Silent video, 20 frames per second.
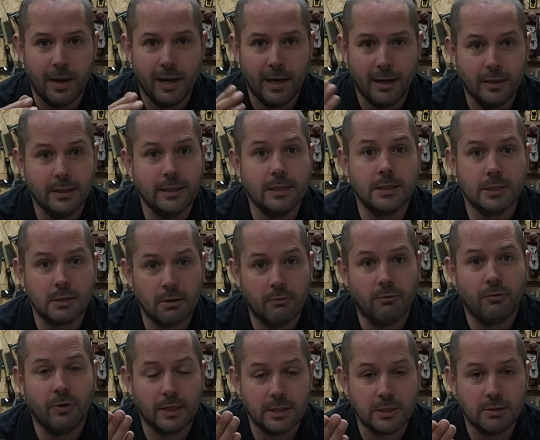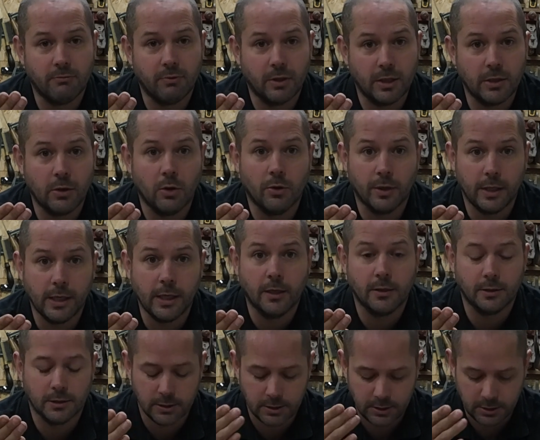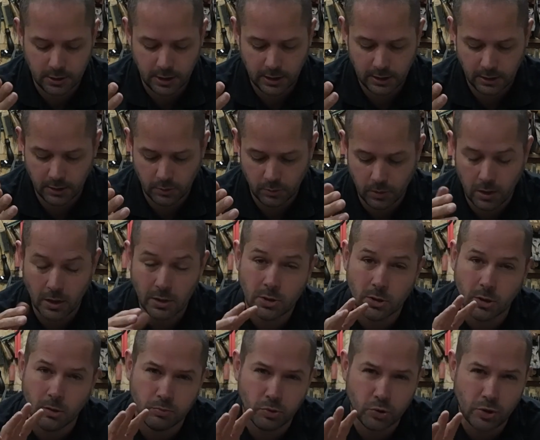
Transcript: out is effectively on the underside of the worktop.